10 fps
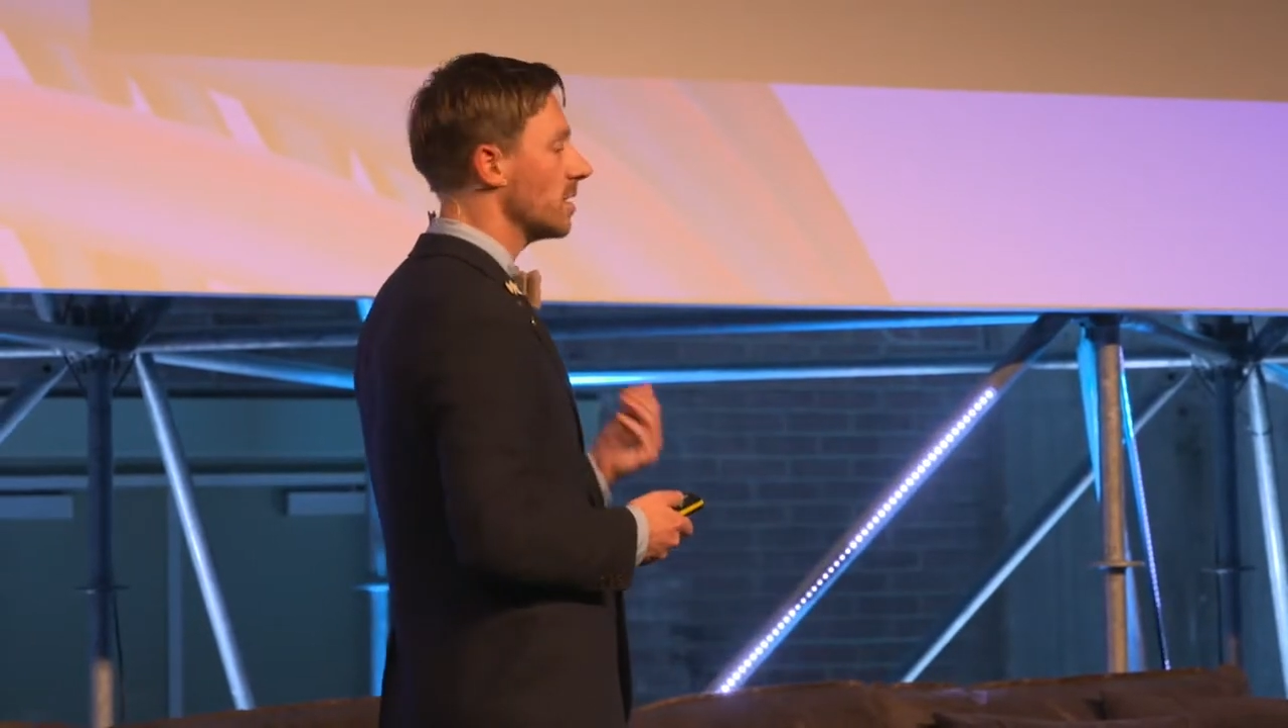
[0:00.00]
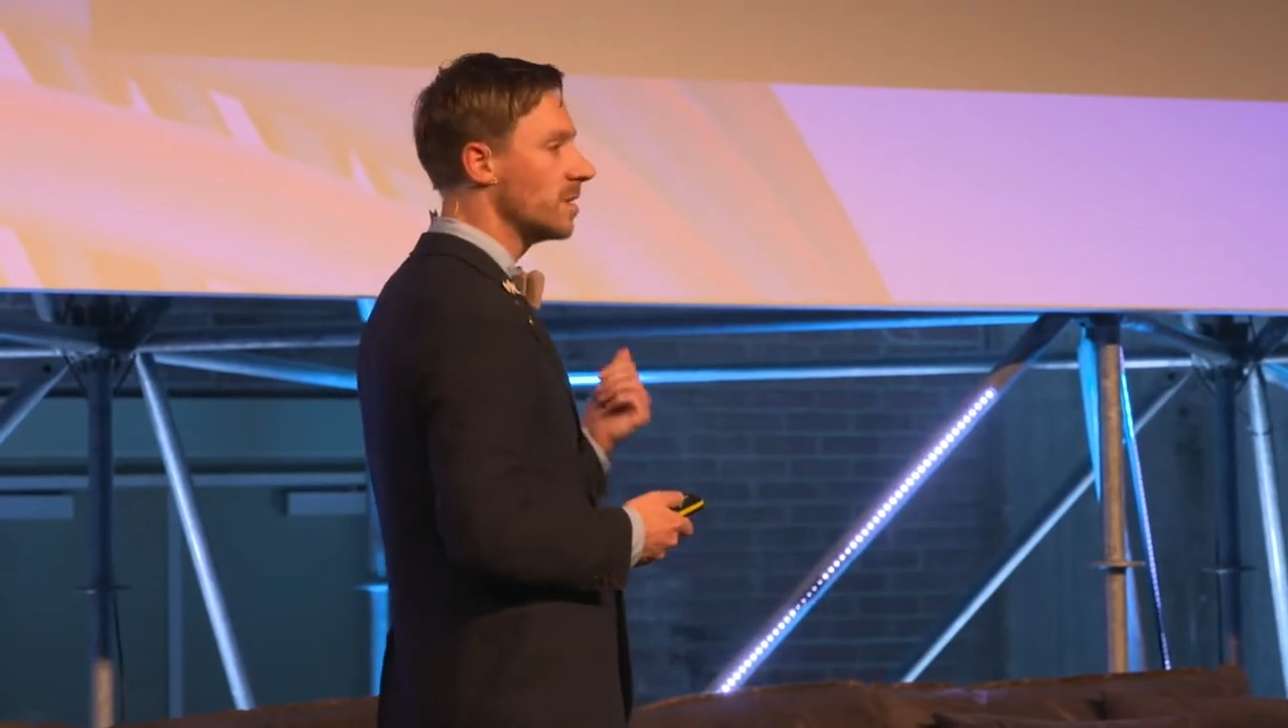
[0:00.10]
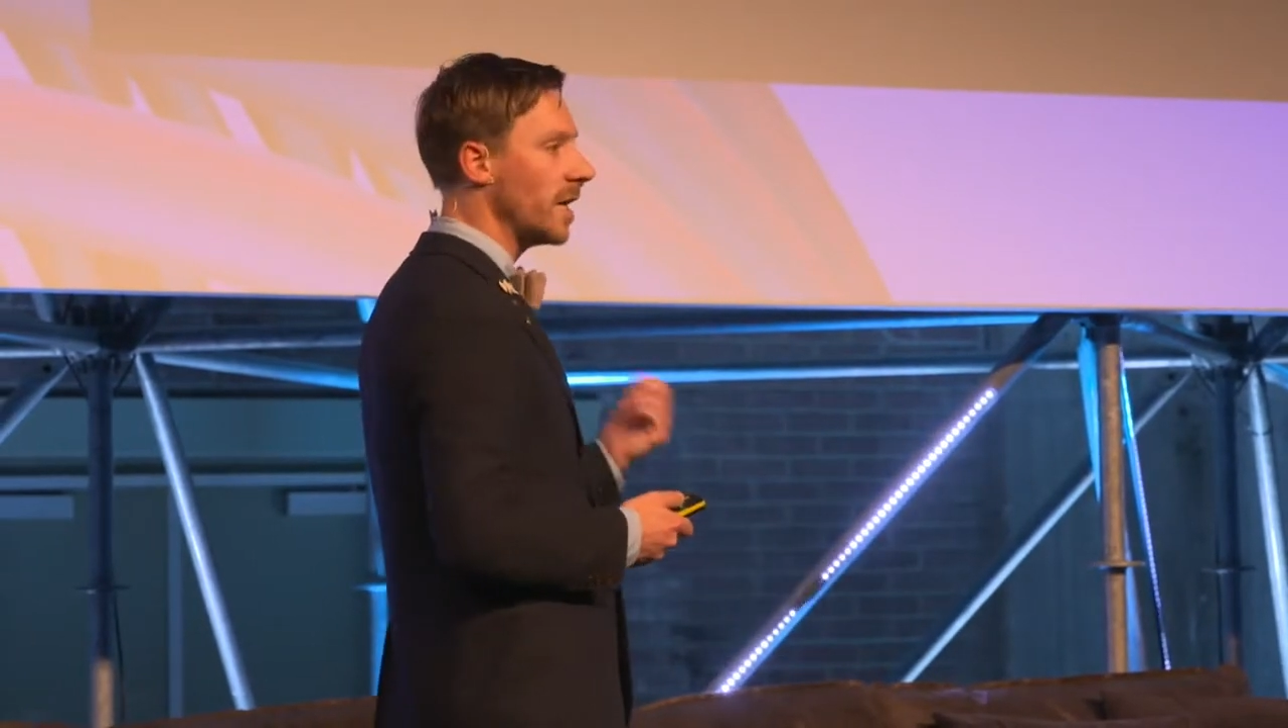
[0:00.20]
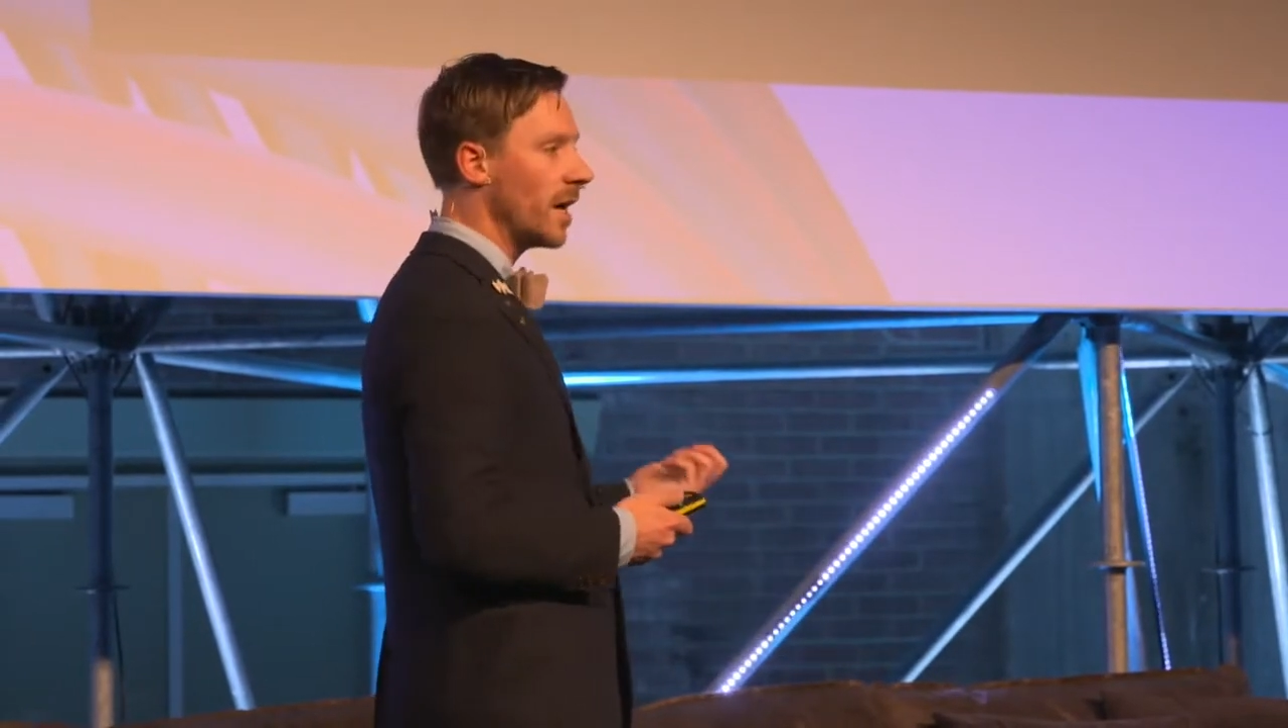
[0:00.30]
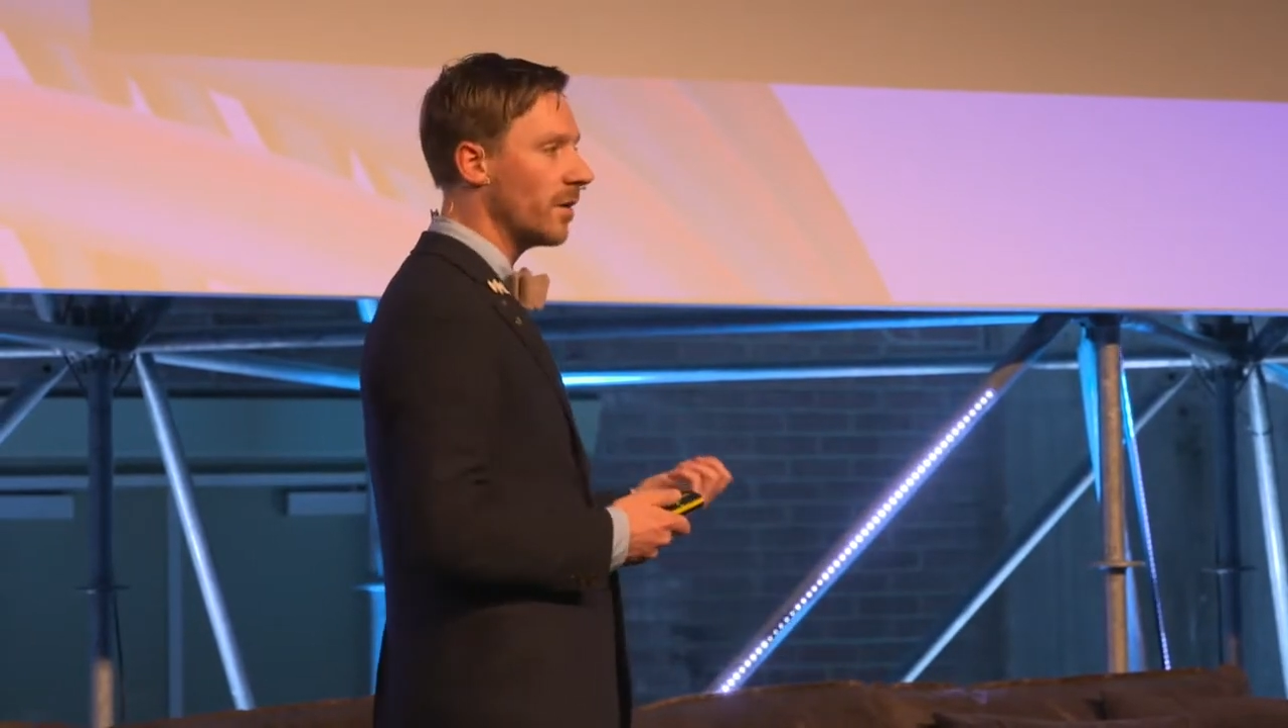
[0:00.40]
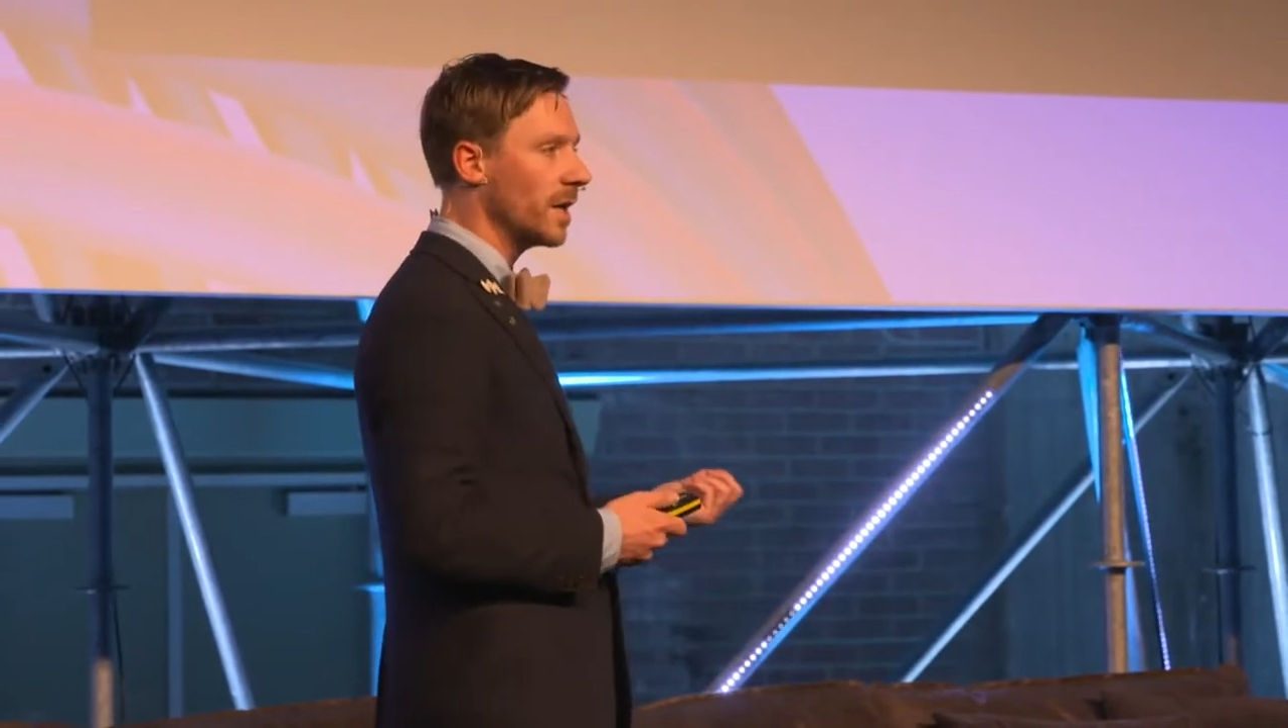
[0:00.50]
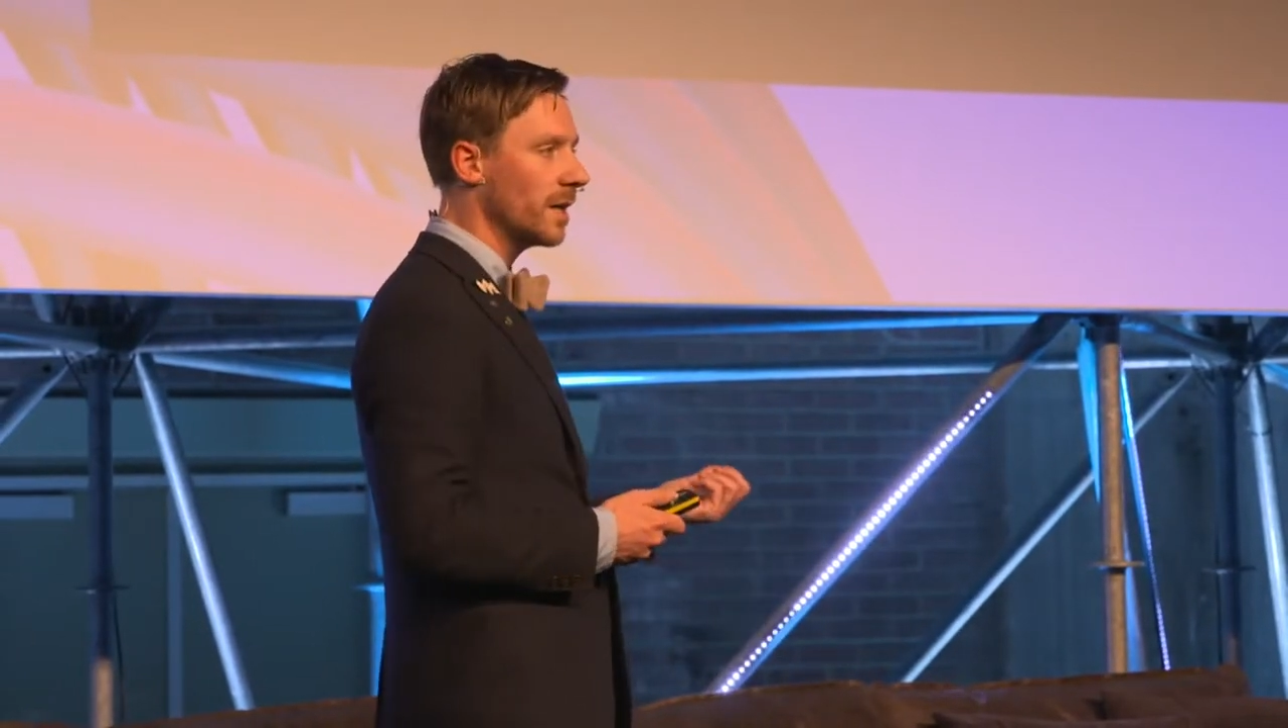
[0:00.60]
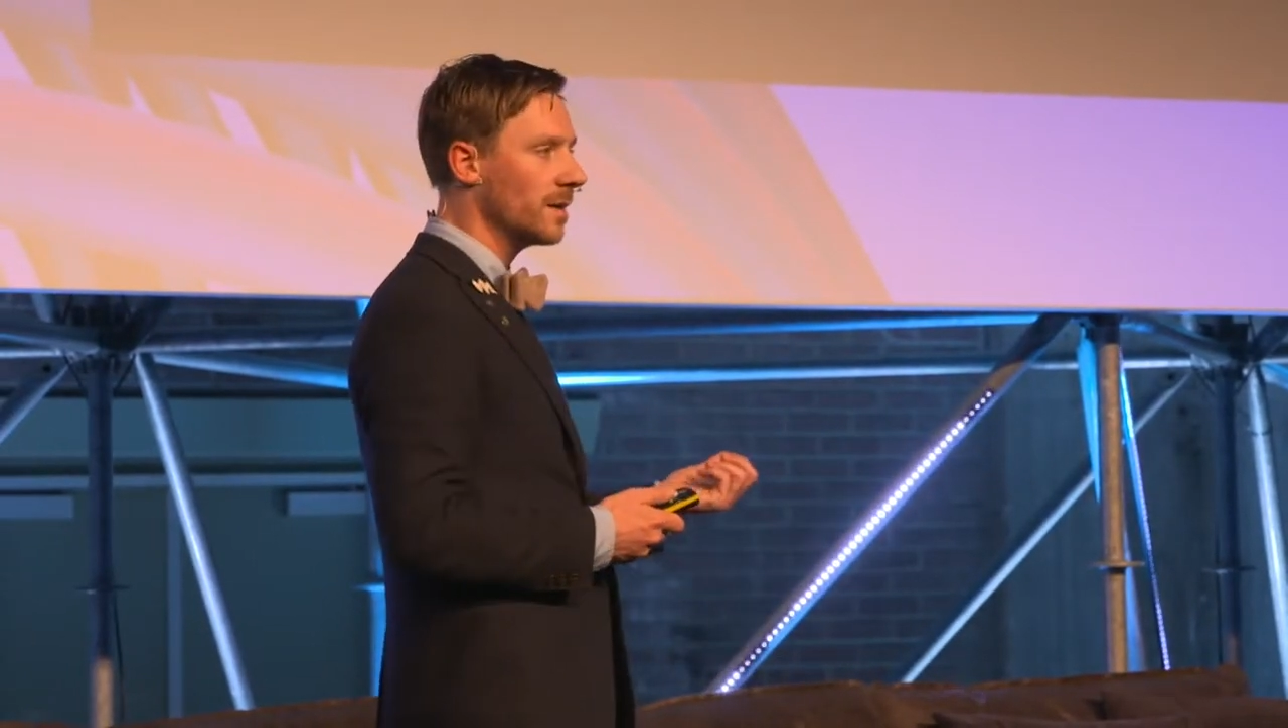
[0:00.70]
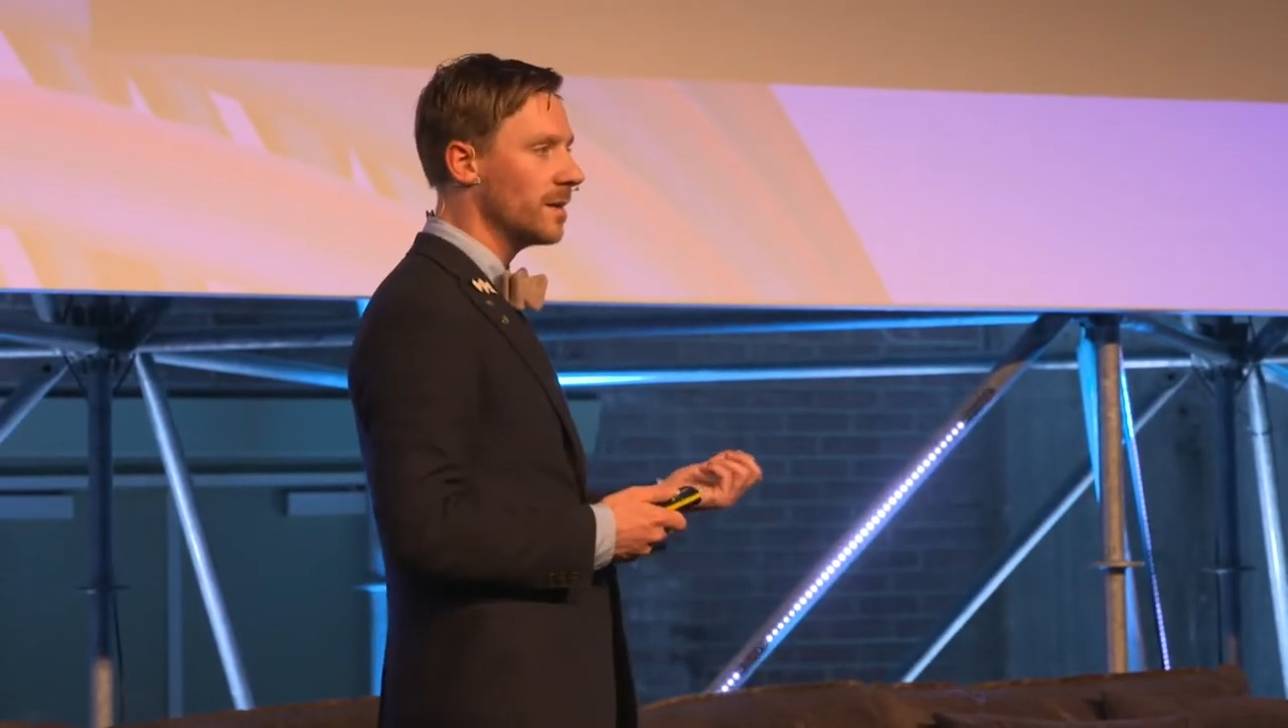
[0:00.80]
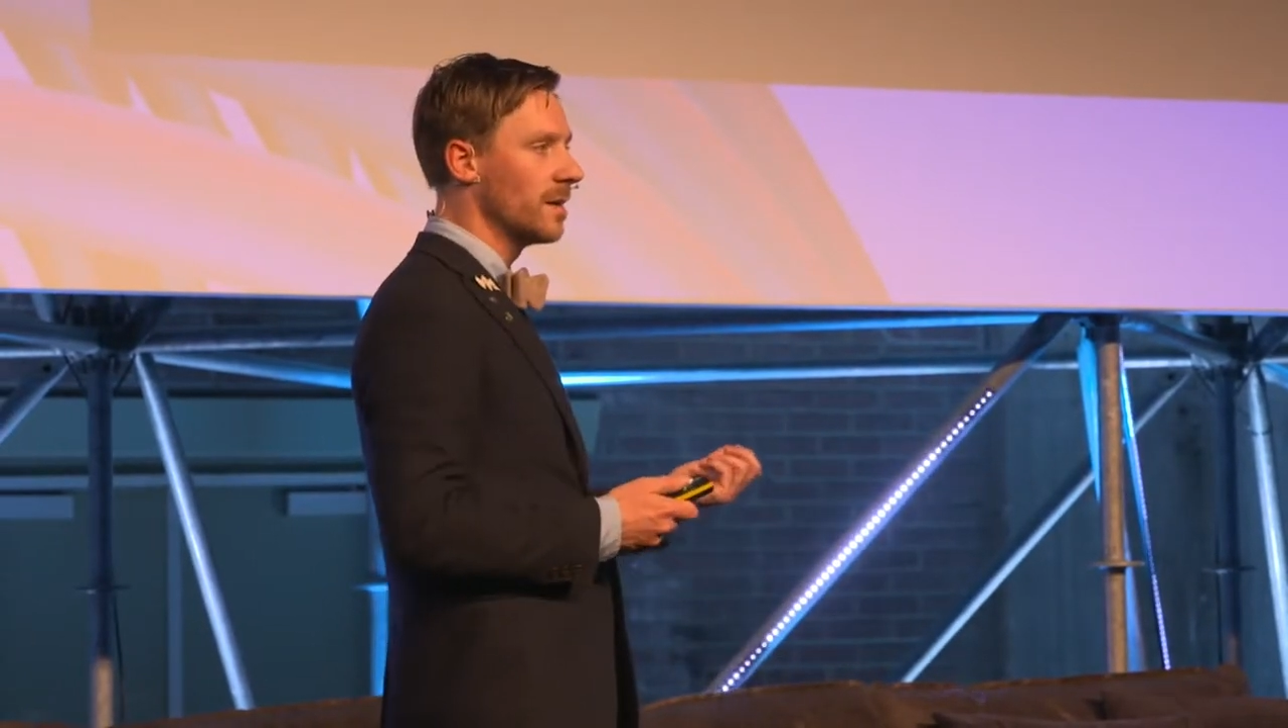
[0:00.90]

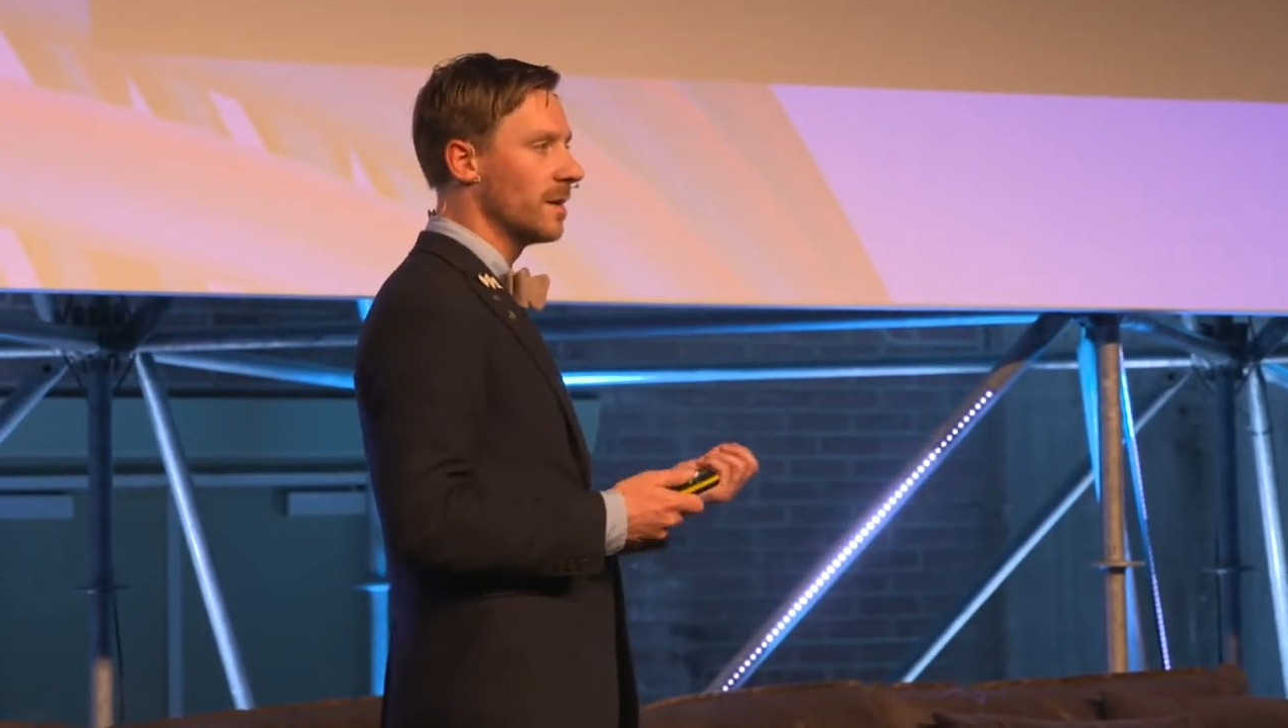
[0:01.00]
daring